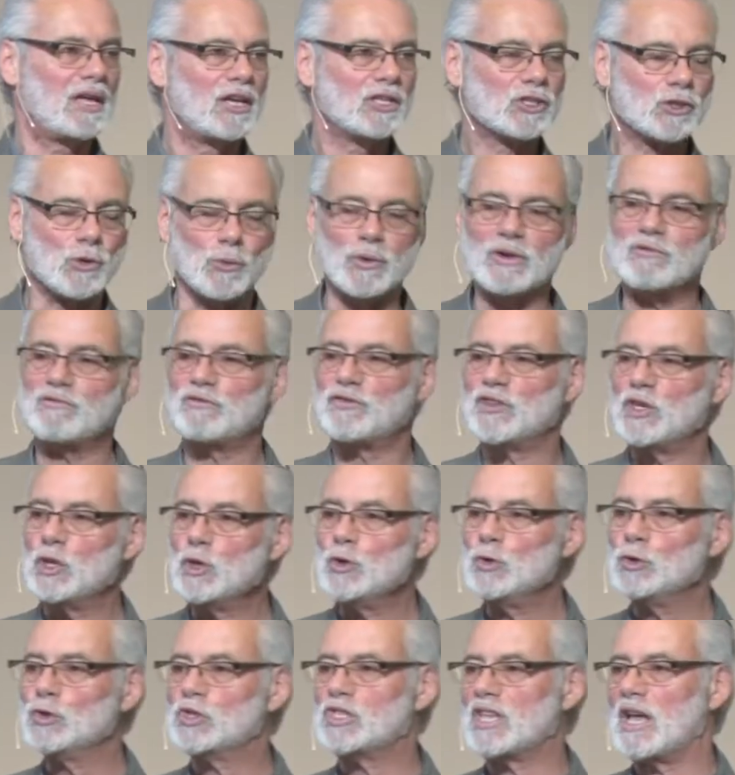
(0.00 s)
to
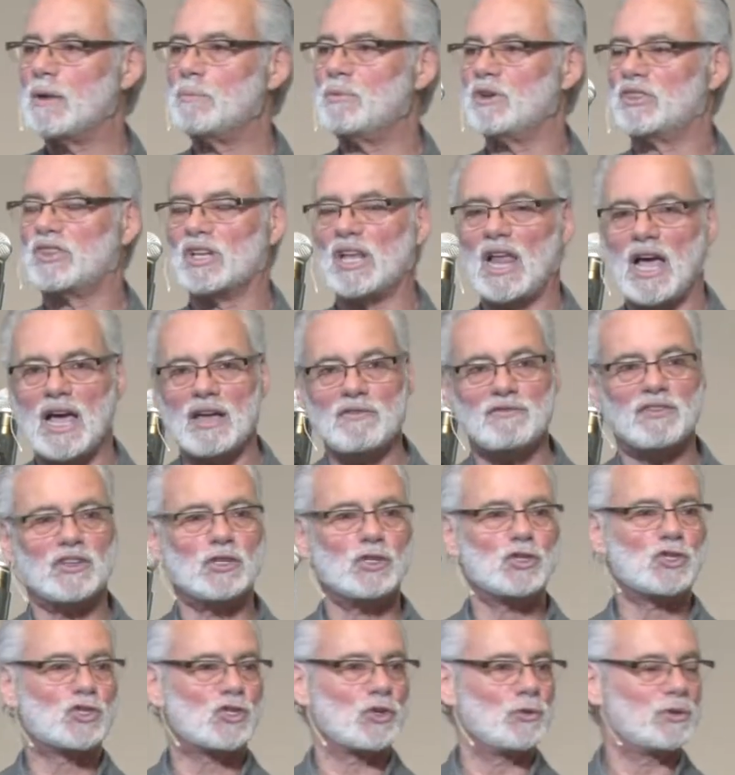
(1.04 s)
infuse them with life. And
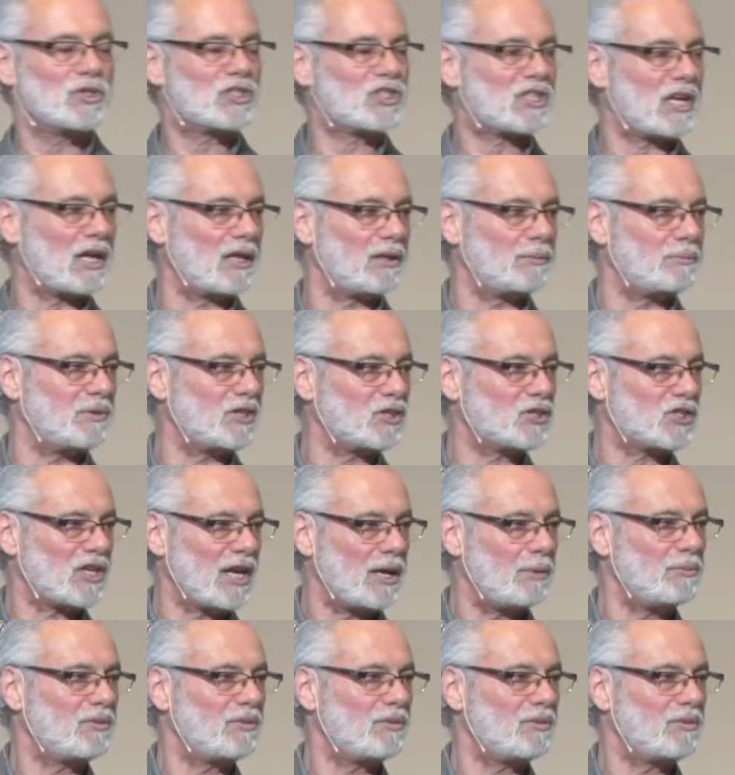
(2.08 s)
Yeshua is telling the same